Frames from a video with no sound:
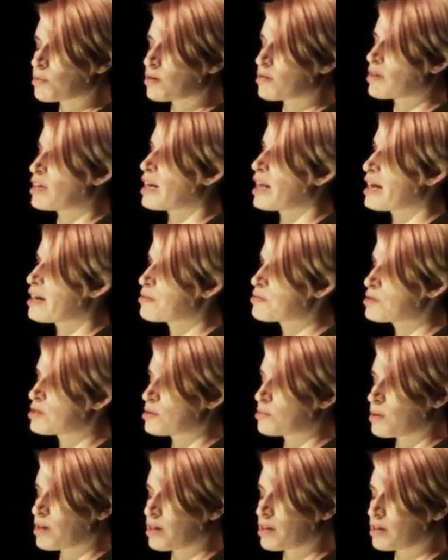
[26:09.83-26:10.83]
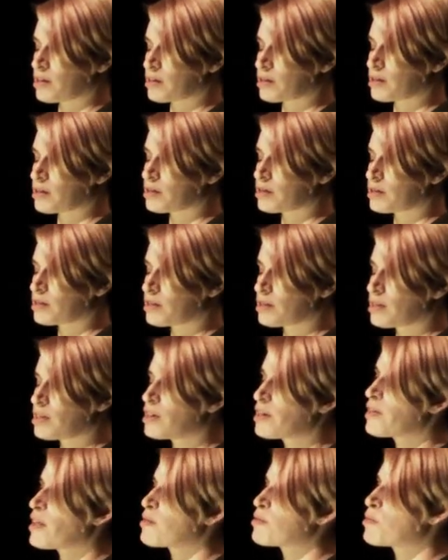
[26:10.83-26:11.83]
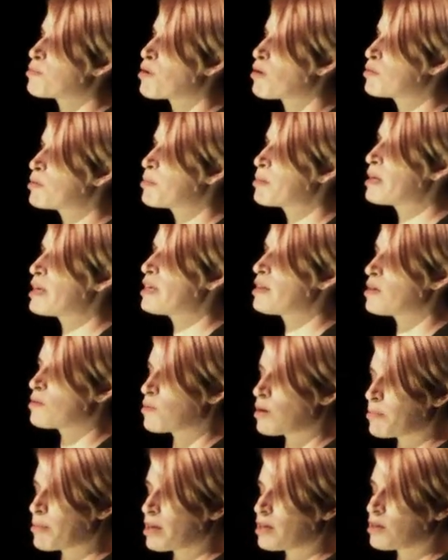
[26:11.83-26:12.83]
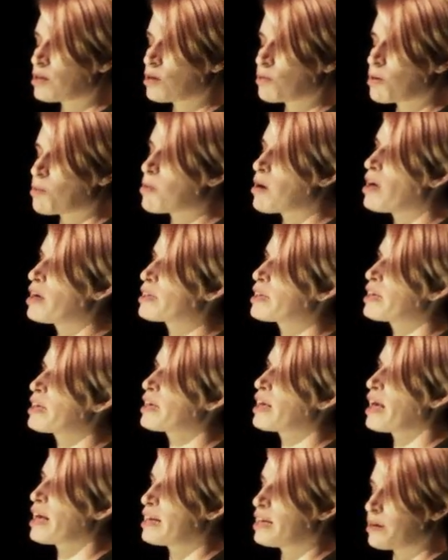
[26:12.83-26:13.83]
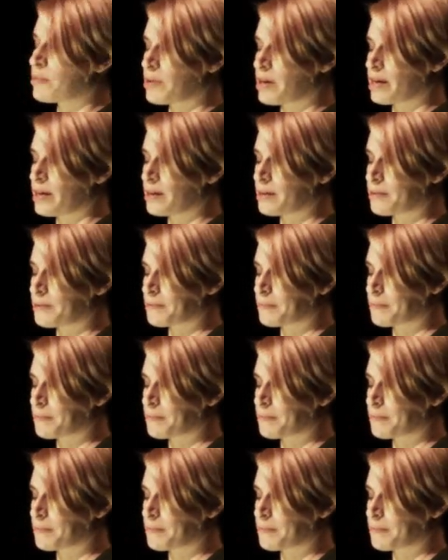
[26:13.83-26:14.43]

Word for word: were allowed to work, they were probably the women who were working anyway.